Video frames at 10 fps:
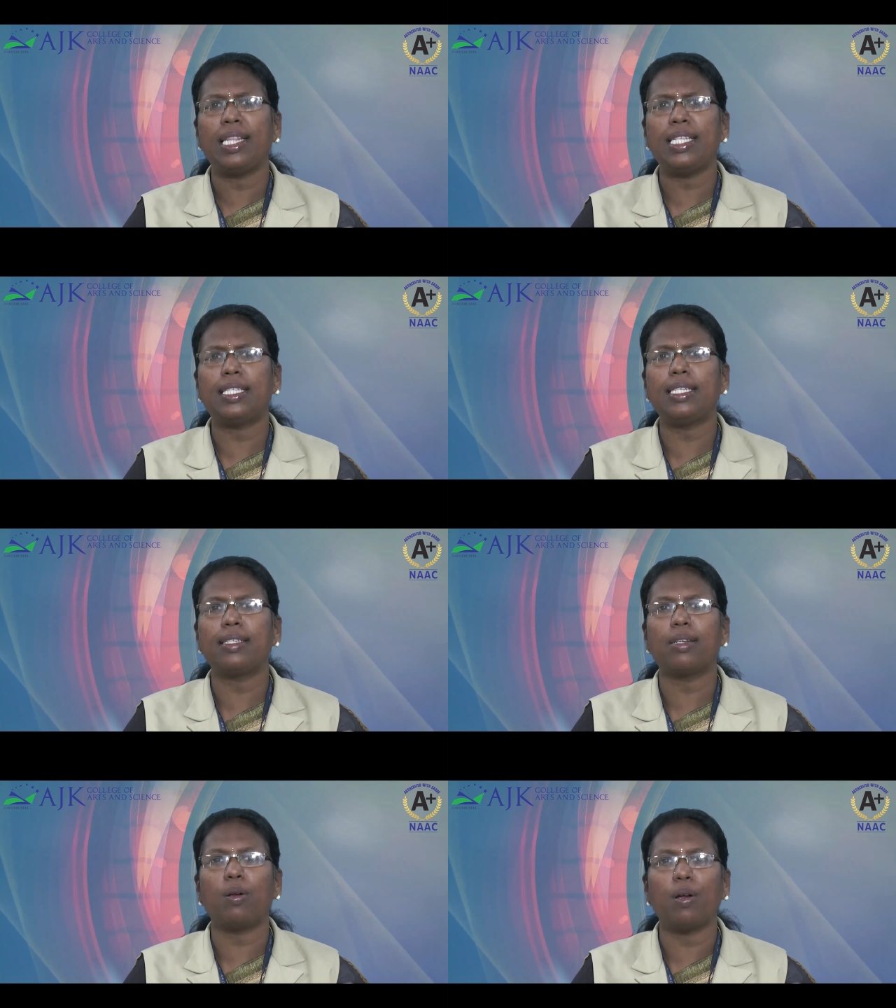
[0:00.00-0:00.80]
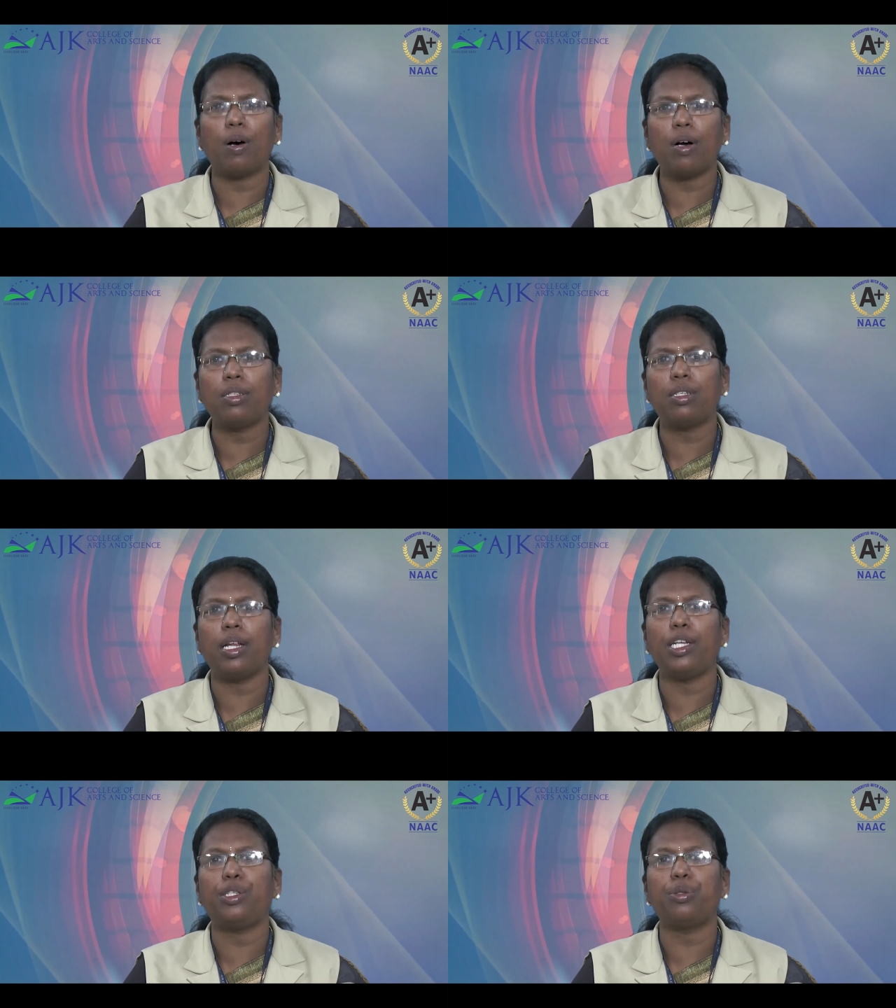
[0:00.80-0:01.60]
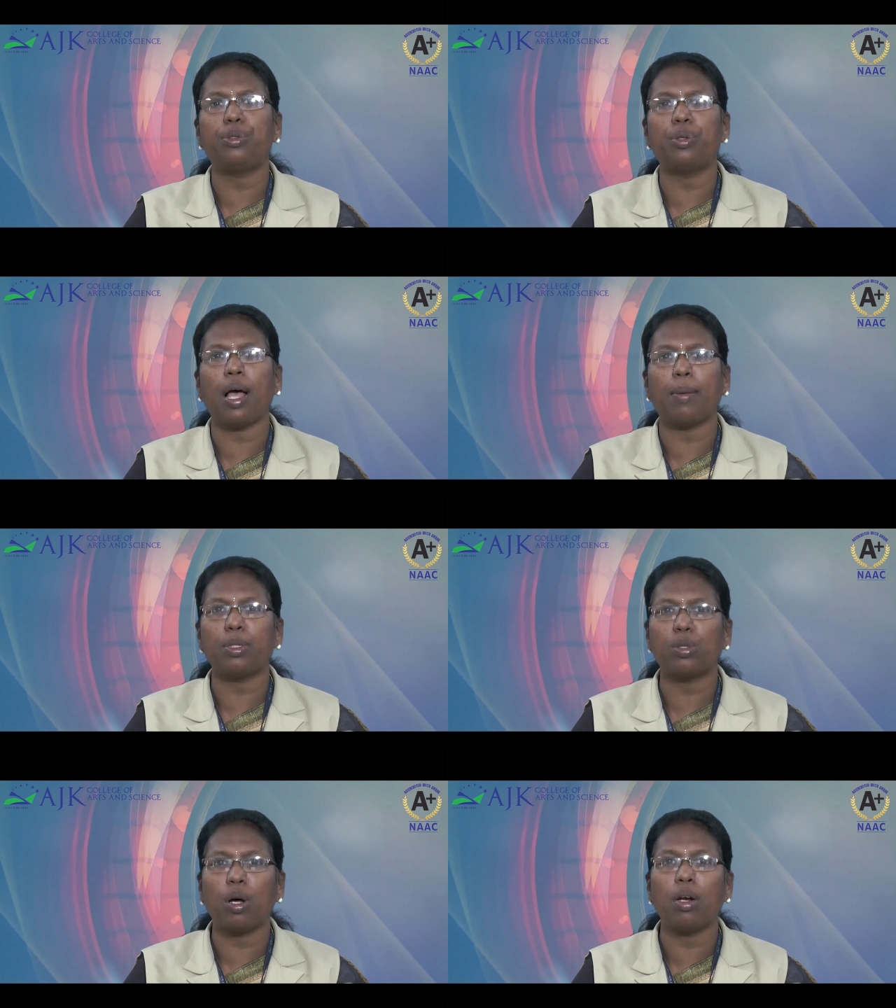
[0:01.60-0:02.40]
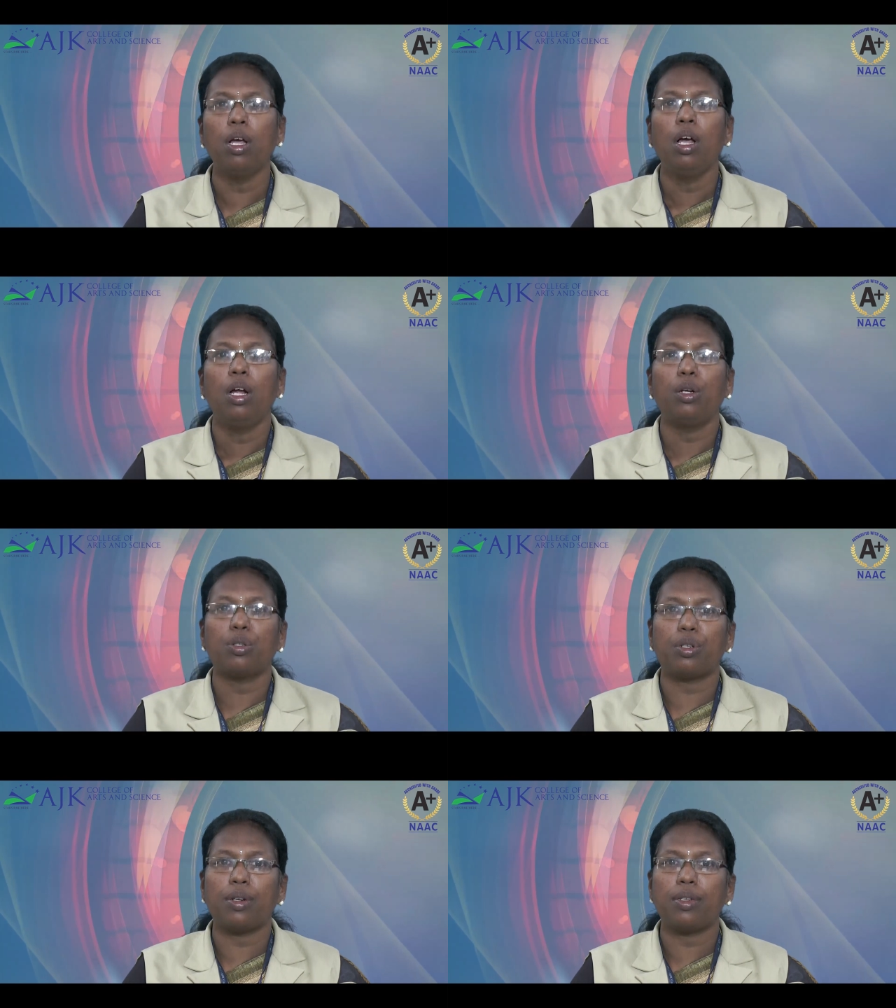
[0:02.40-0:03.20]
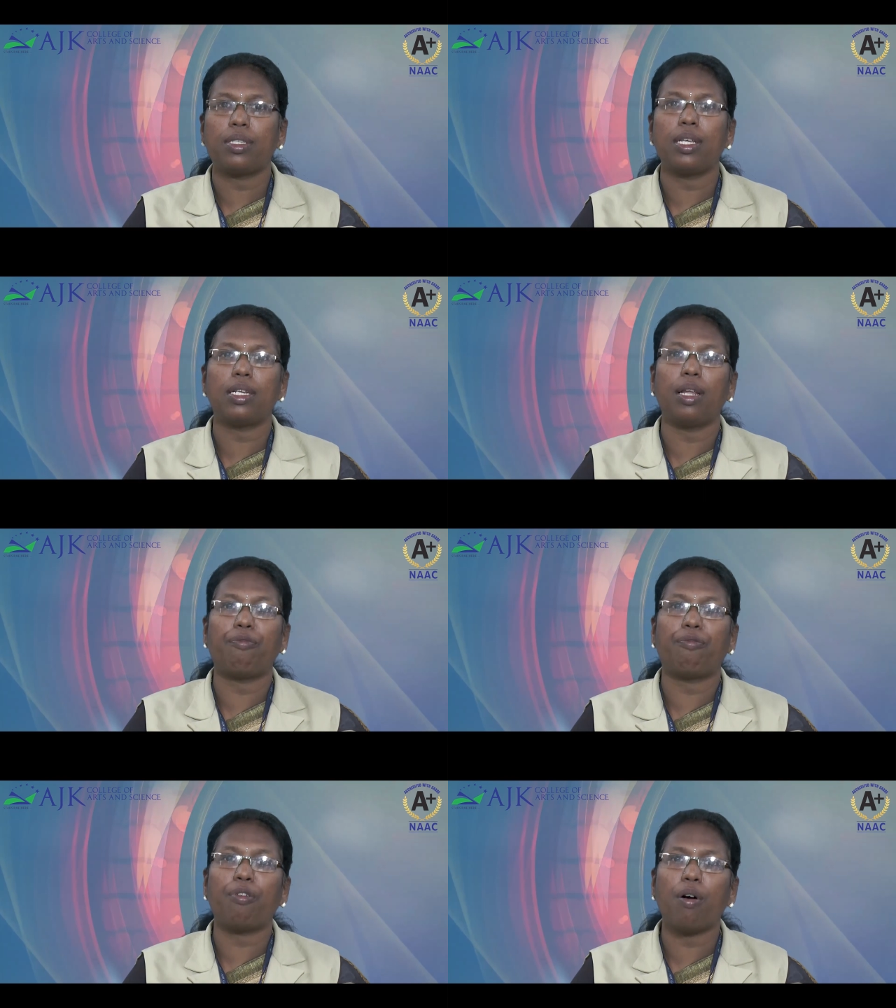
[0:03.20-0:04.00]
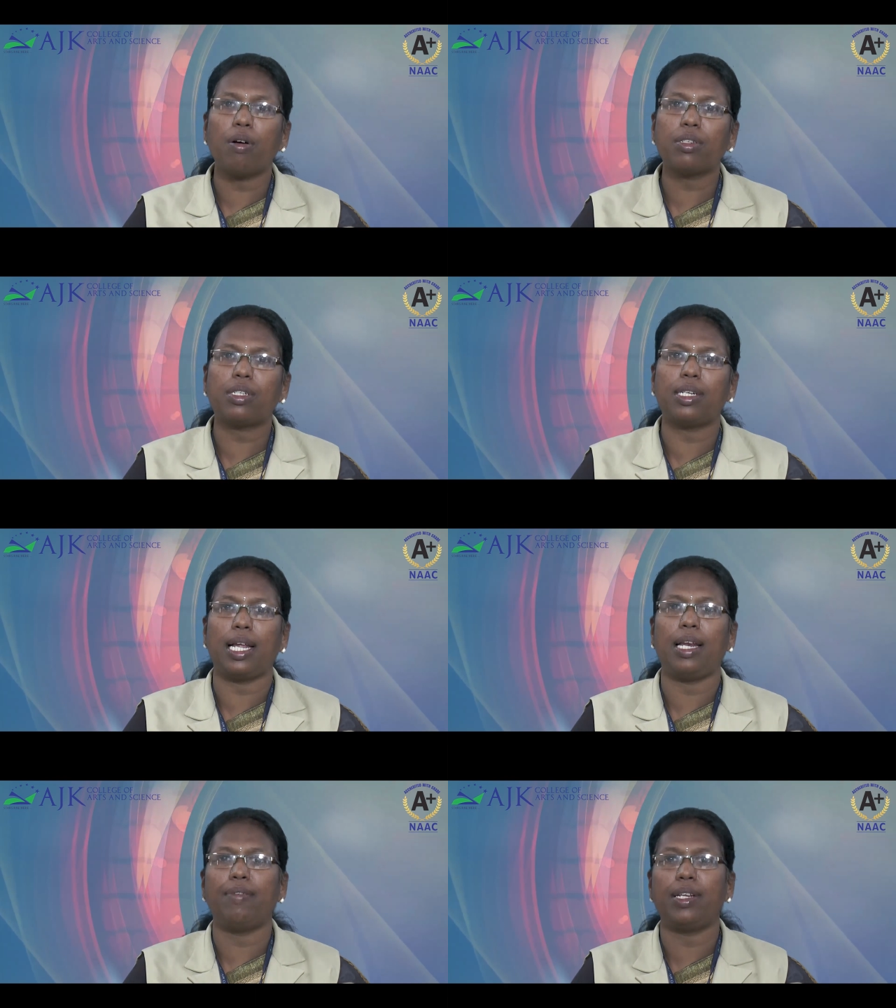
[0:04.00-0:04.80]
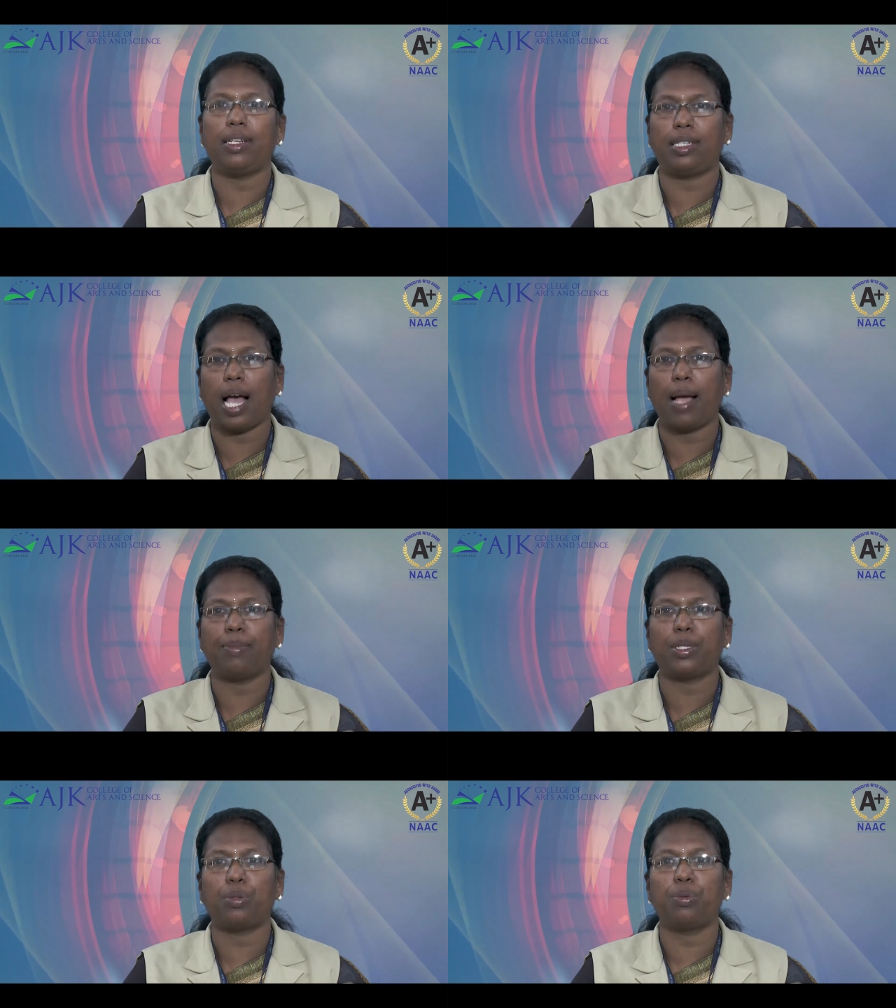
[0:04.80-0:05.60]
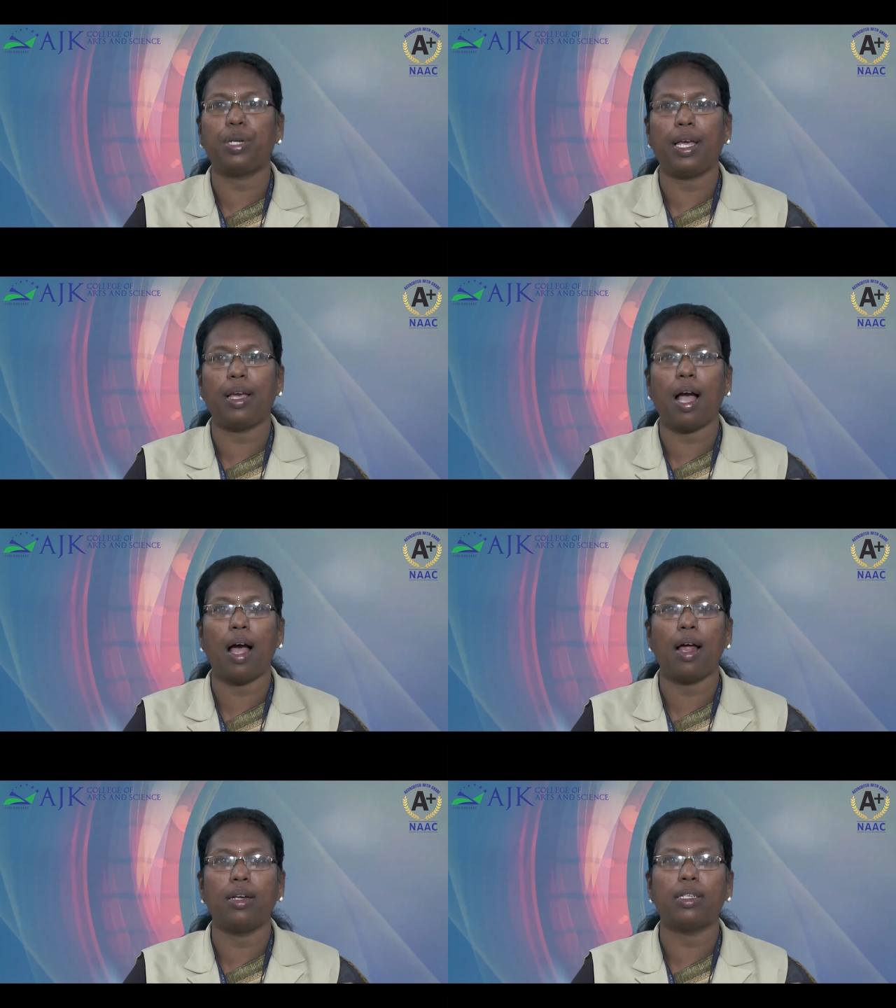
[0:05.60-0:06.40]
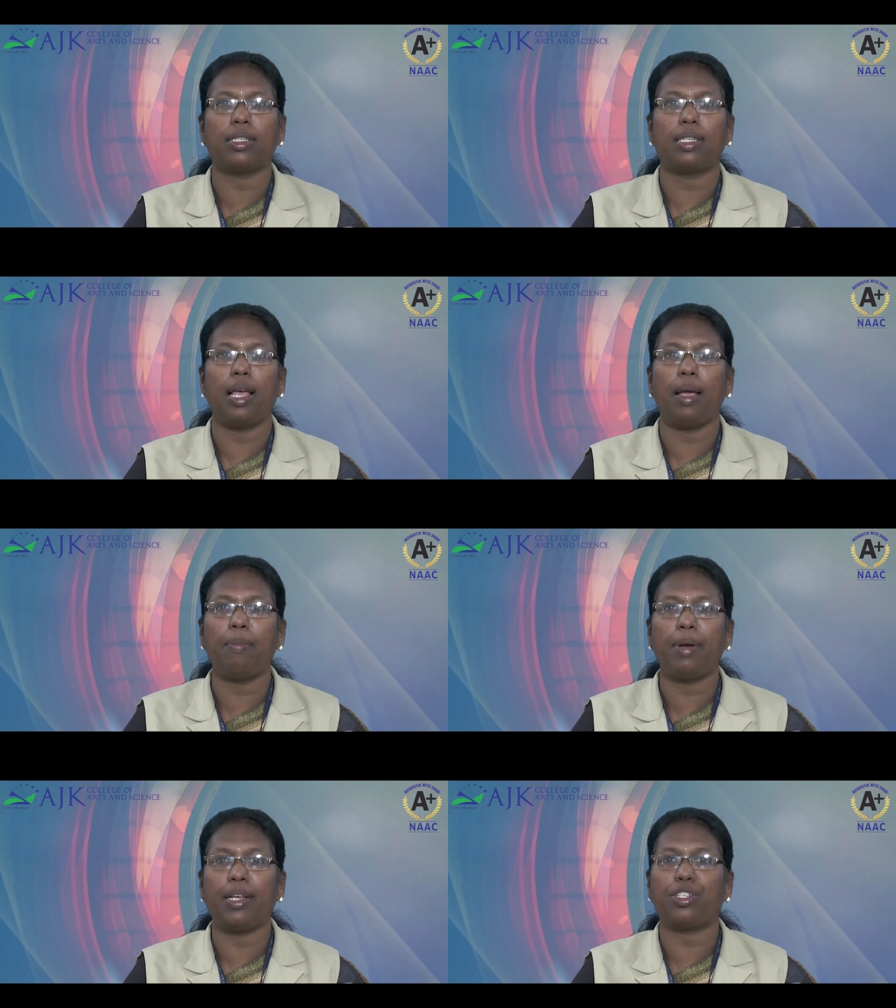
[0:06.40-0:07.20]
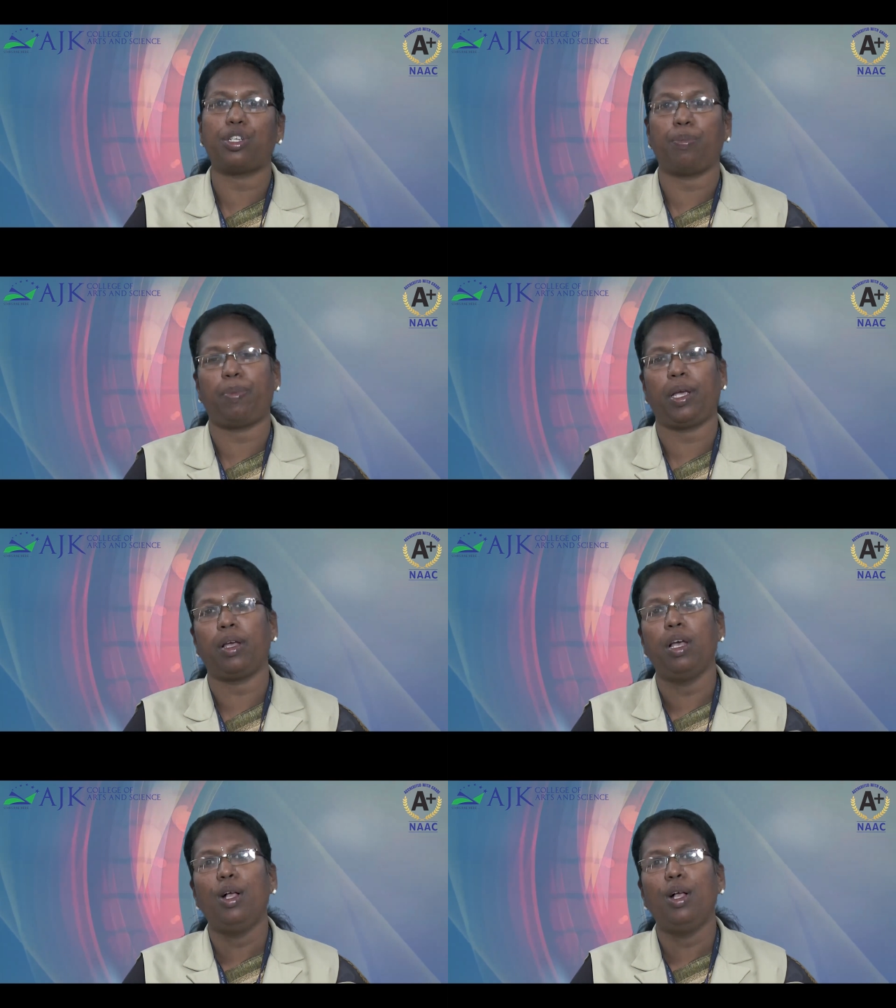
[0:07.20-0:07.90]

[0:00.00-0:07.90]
This is largely due to Amazon notoriously fast delivery times today and same-day shipping.